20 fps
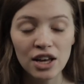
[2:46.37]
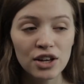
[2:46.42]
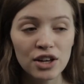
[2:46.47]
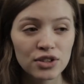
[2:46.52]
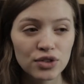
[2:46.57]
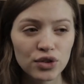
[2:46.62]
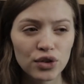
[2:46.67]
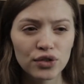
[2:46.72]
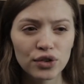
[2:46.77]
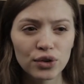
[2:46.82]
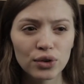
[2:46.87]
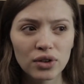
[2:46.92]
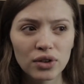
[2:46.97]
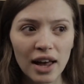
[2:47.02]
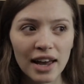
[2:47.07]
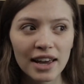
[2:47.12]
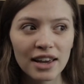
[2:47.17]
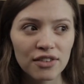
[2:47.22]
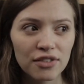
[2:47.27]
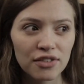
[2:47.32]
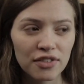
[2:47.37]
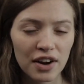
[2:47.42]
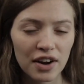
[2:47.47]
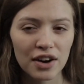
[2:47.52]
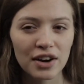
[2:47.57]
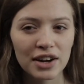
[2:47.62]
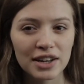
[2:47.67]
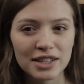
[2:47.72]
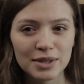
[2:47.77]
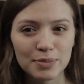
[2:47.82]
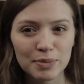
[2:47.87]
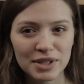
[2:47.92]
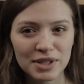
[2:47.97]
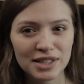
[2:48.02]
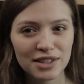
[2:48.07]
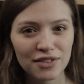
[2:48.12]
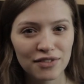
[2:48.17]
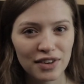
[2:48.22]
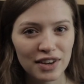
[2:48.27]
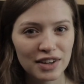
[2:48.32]
So if you like very
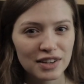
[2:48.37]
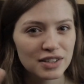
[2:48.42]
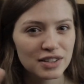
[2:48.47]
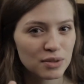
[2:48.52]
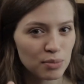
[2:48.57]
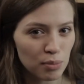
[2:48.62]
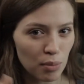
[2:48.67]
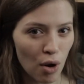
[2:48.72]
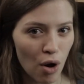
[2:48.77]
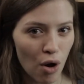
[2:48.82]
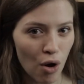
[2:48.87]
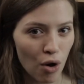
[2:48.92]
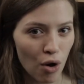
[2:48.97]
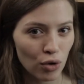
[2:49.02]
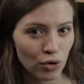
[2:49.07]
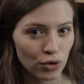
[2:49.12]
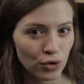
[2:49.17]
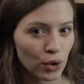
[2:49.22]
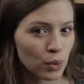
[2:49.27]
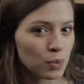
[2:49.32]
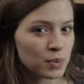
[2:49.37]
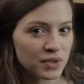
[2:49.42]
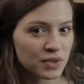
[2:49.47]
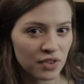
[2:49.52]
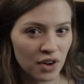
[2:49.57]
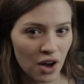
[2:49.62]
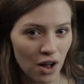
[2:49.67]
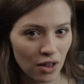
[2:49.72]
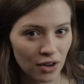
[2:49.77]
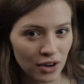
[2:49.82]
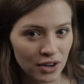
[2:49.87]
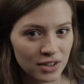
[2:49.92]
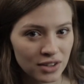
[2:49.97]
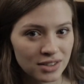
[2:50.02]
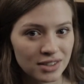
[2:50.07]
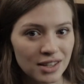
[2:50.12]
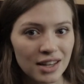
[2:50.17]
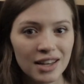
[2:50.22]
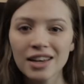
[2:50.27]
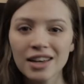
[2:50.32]
specific small groups of
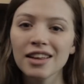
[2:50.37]
colors,